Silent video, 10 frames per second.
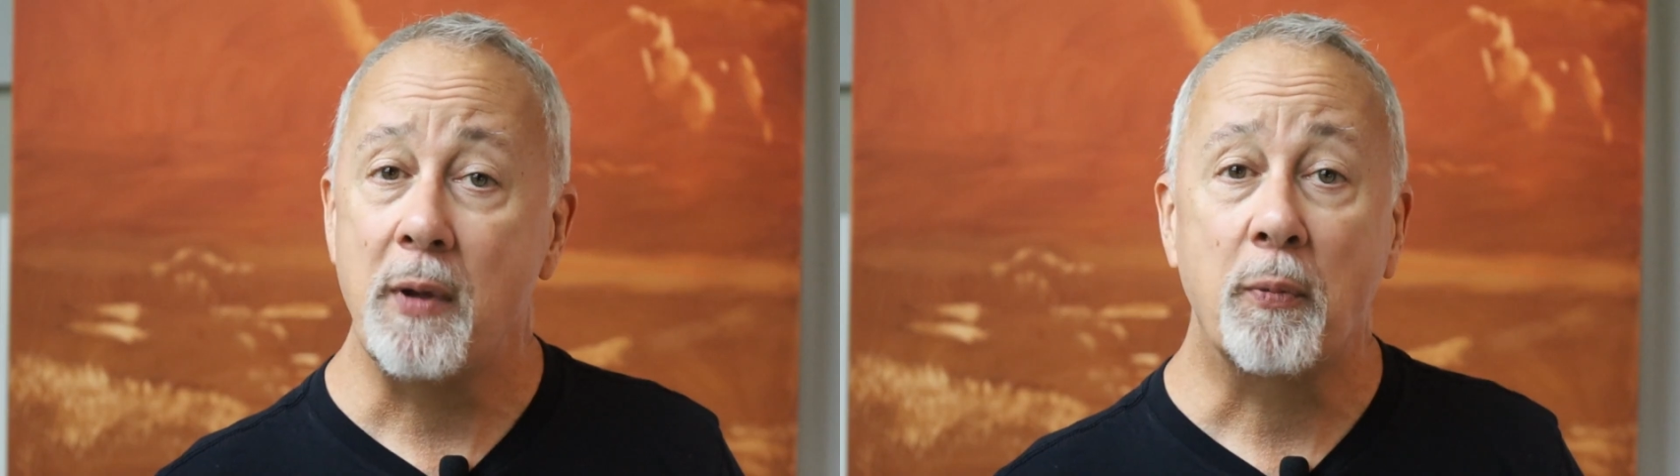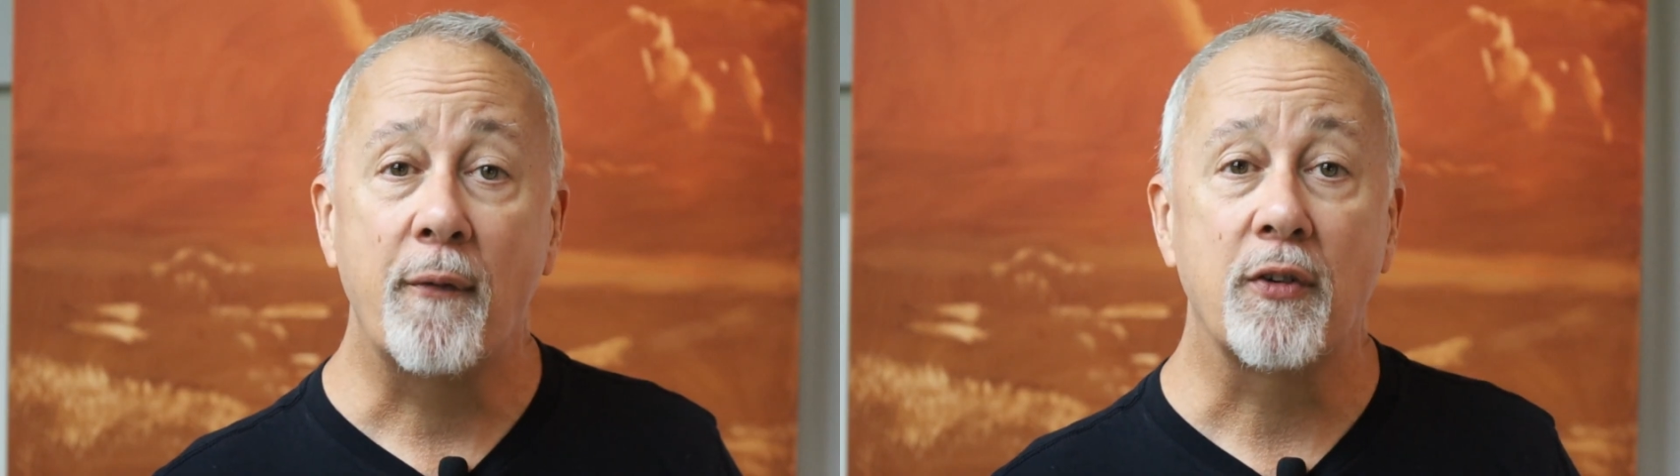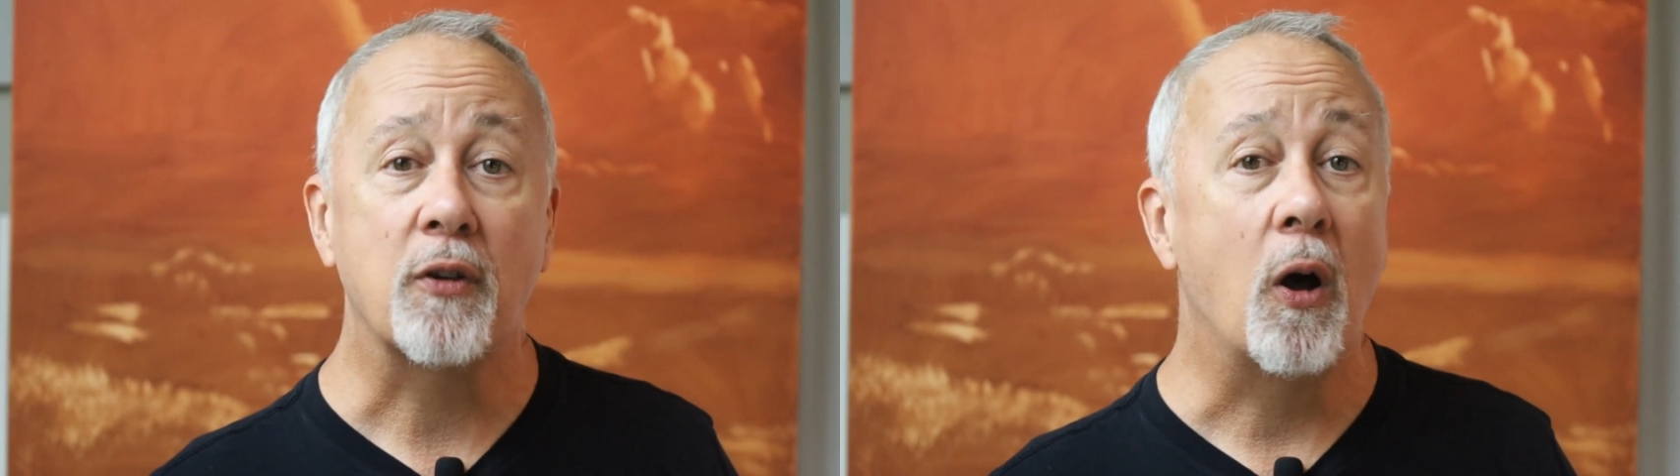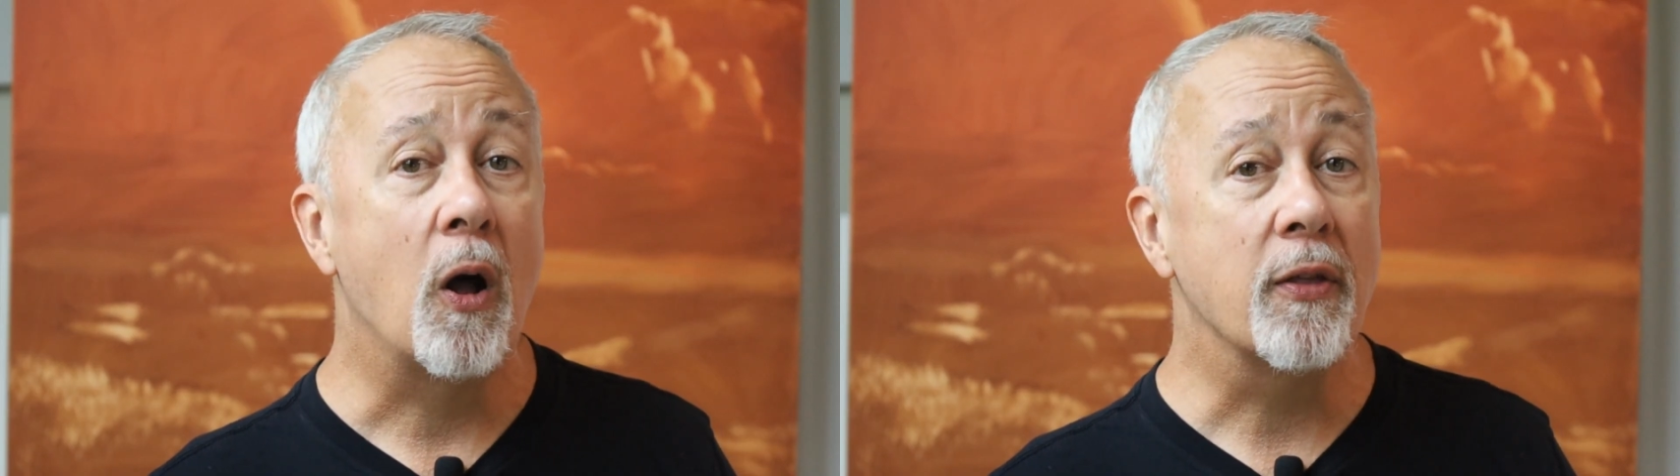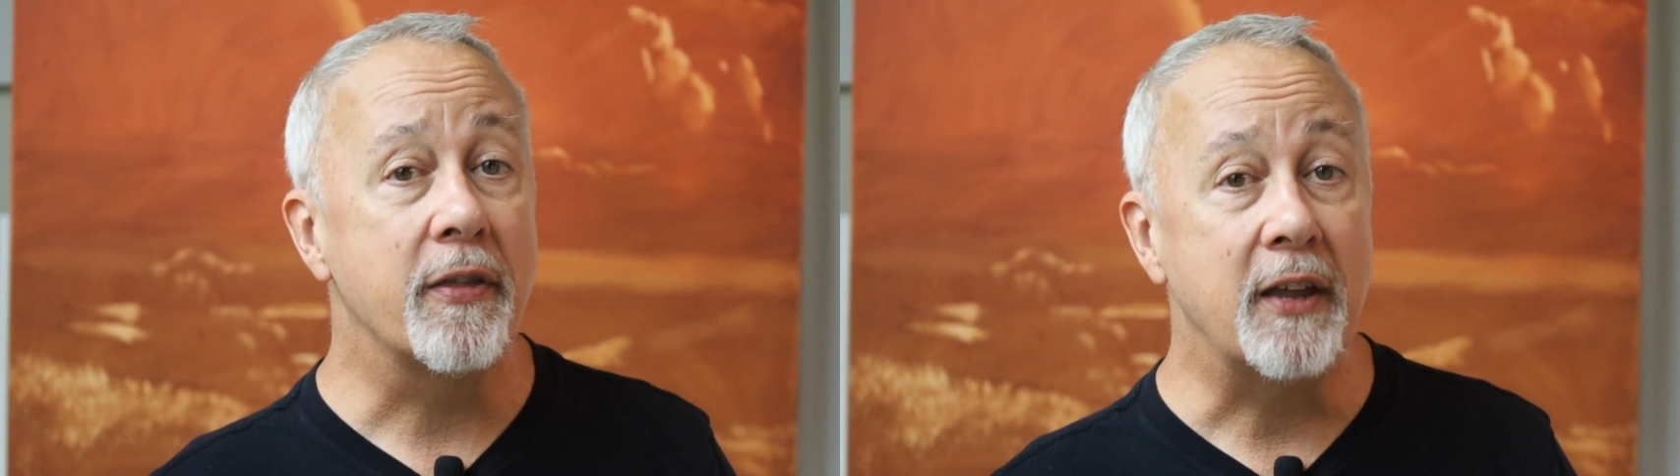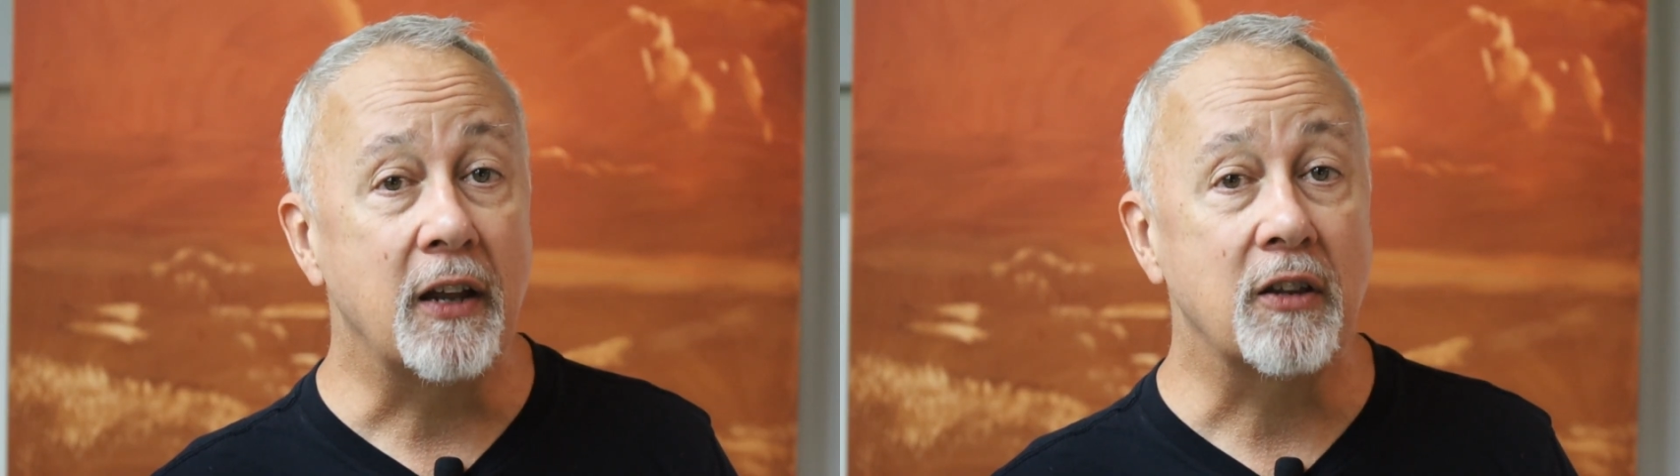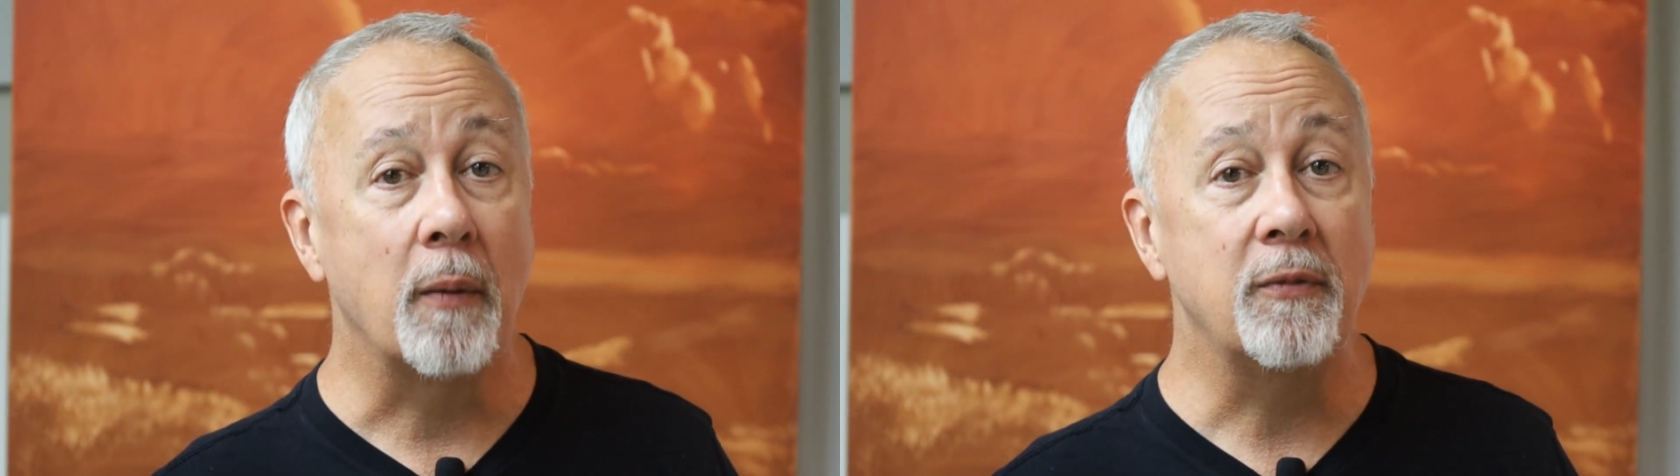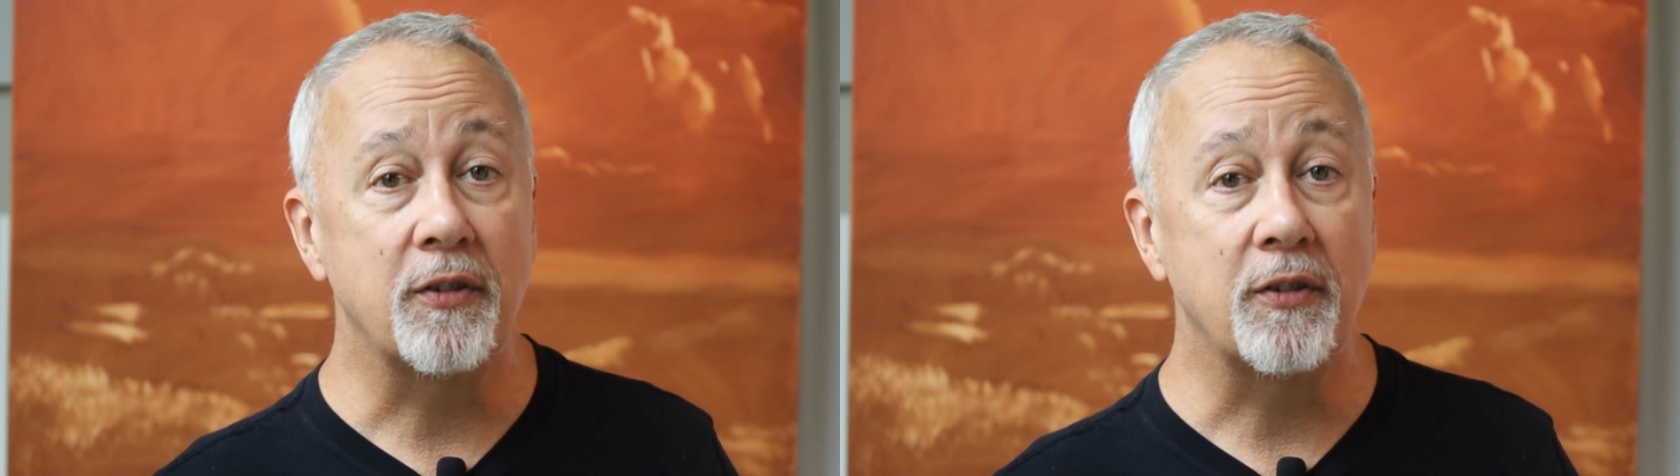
me preface all the things I'm